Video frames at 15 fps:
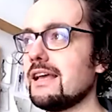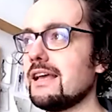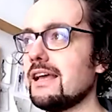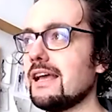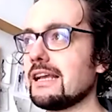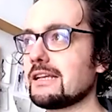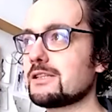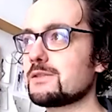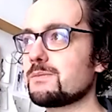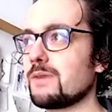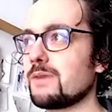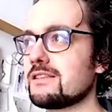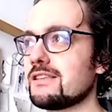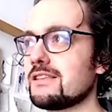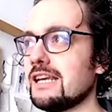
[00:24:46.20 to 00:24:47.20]

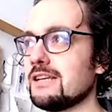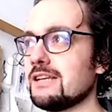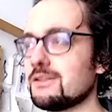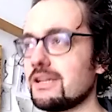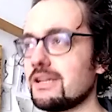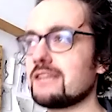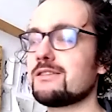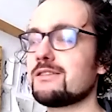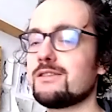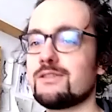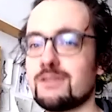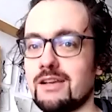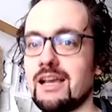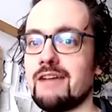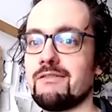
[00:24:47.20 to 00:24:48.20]
expressed an interest
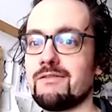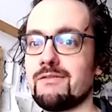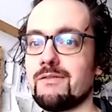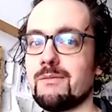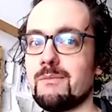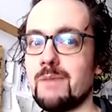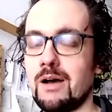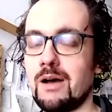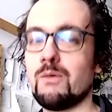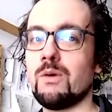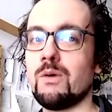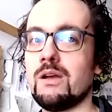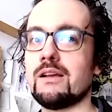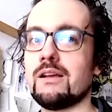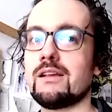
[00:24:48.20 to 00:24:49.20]
to have my
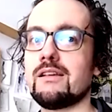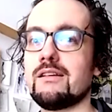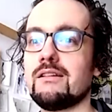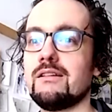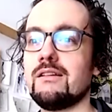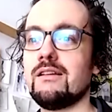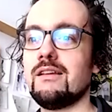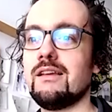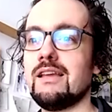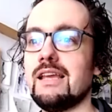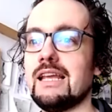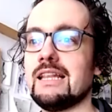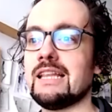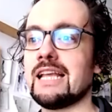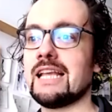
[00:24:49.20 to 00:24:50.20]
work
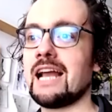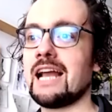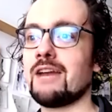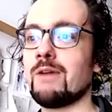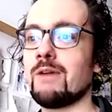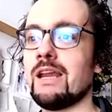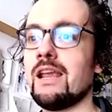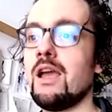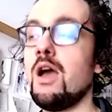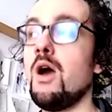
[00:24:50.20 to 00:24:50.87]
in the gallery